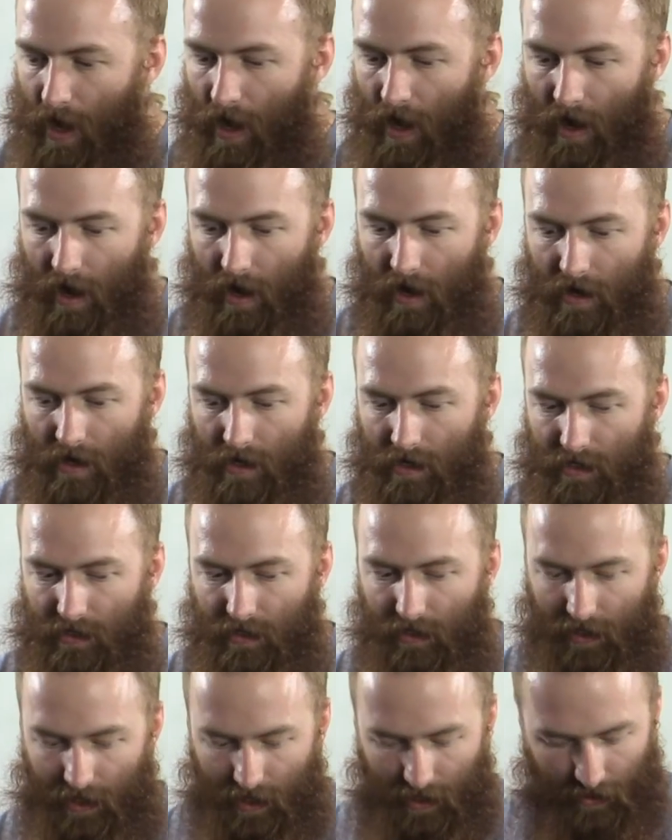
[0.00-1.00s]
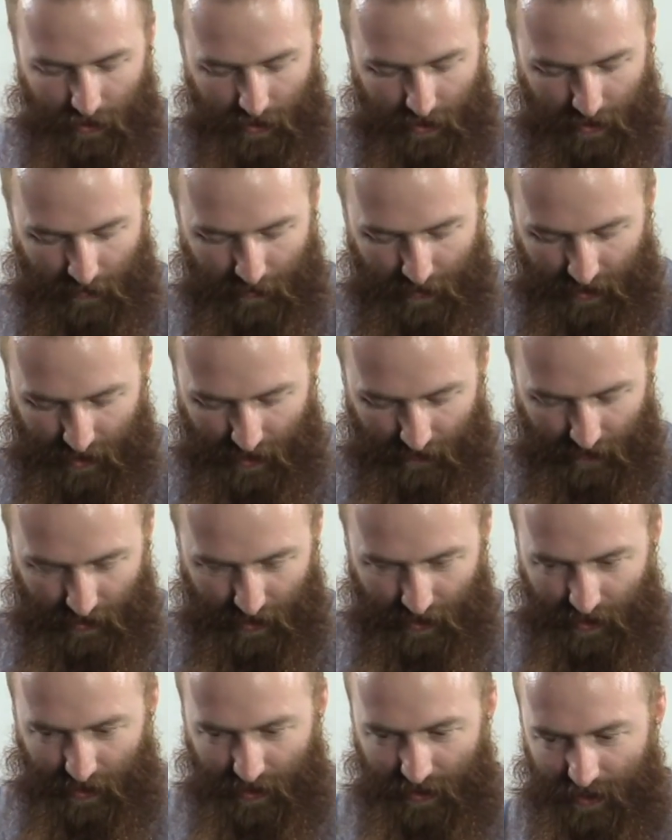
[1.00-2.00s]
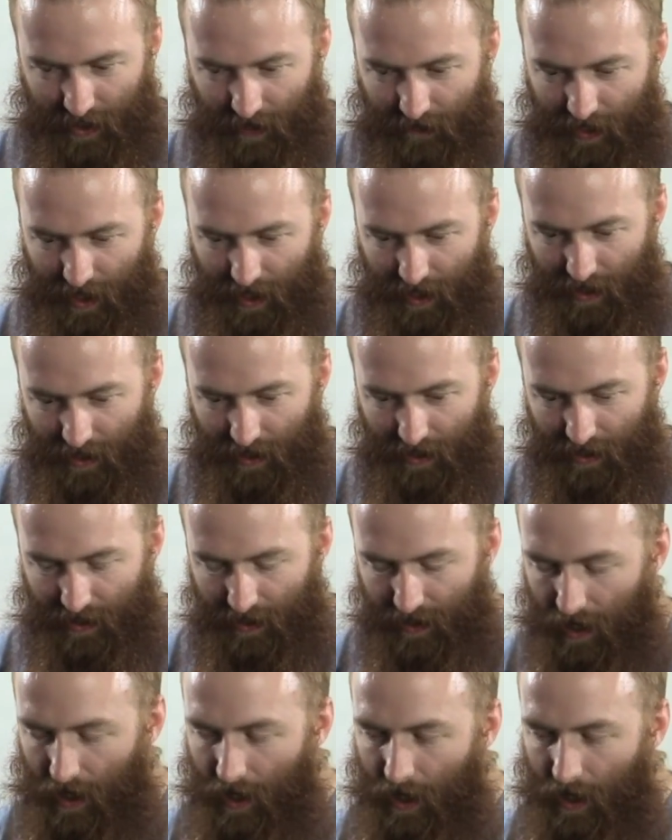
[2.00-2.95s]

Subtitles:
This has been several years since I've taken this.